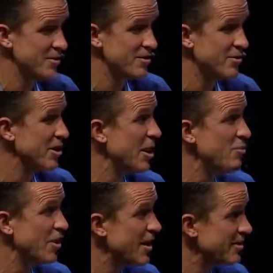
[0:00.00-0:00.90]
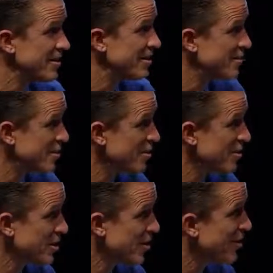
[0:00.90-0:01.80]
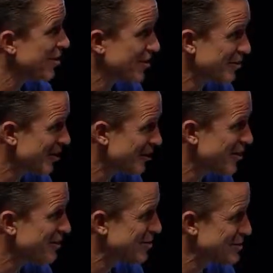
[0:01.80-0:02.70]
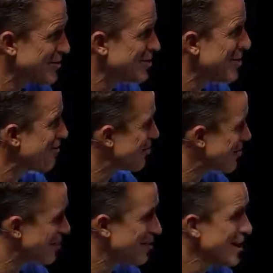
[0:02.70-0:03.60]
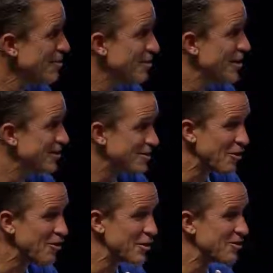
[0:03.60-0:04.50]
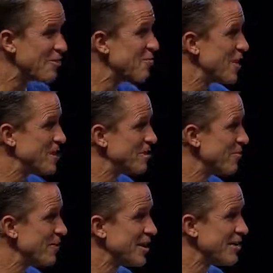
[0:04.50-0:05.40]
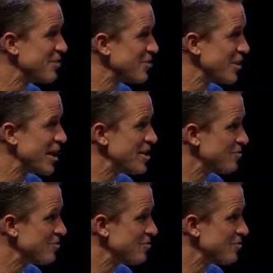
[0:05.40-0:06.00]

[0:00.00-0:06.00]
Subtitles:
to do with an uprising and people getting hung or whatever else, which we do not want to do. But there's only so much something can stretch